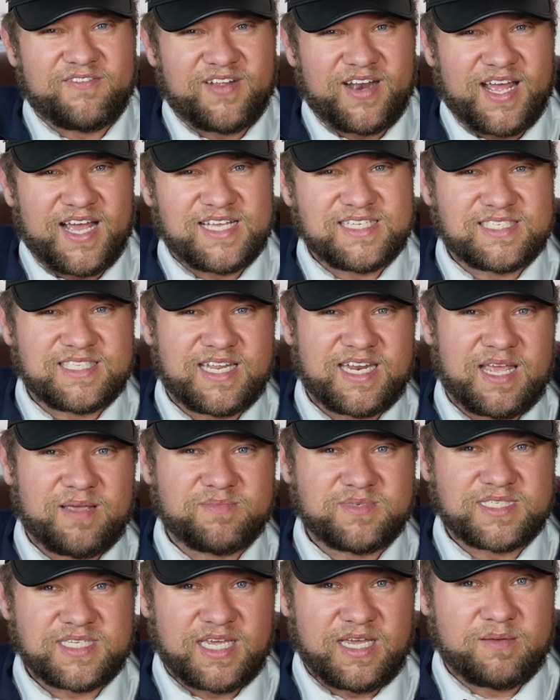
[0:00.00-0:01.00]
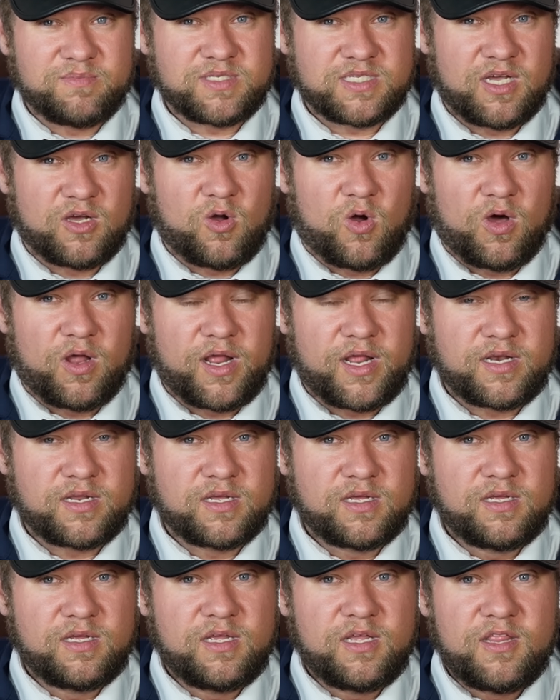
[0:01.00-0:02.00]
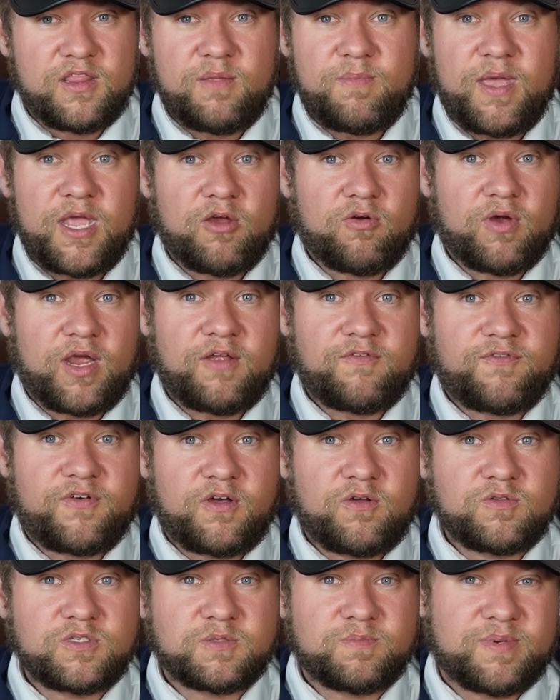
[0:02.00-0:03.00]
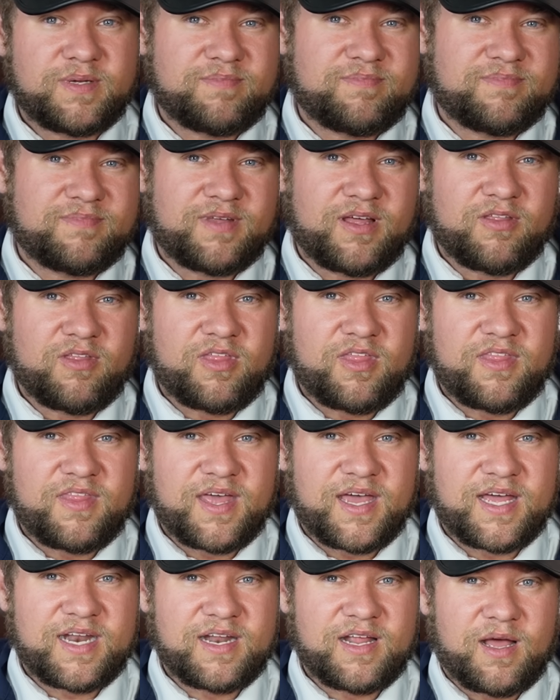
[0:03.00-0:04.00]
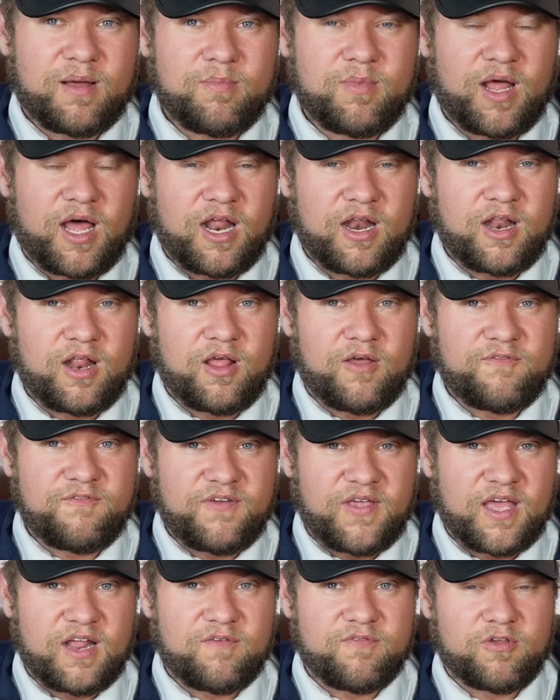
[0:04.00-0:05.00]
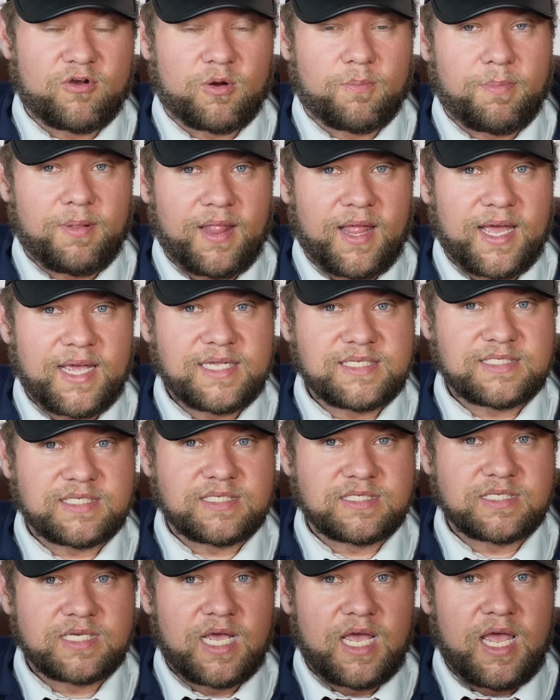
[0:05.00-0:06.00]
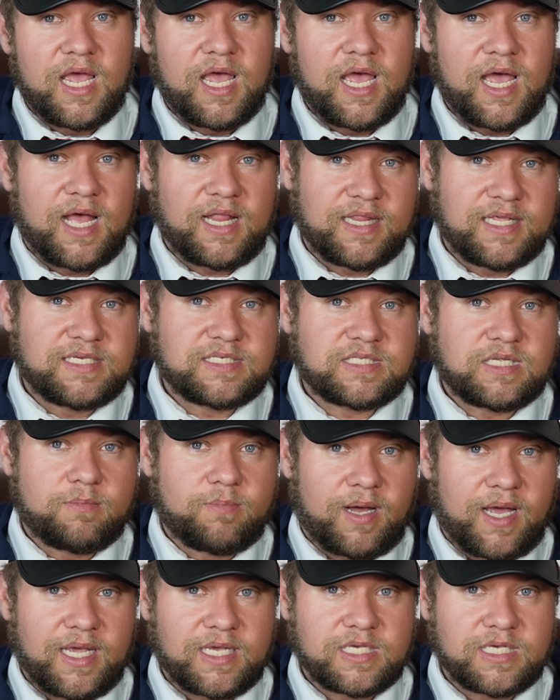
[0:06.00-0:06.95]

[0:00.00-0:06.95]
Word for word: if it has the name Samsung on it. They make great phones, but other than that, I'm not a fan of their appliances, at least in my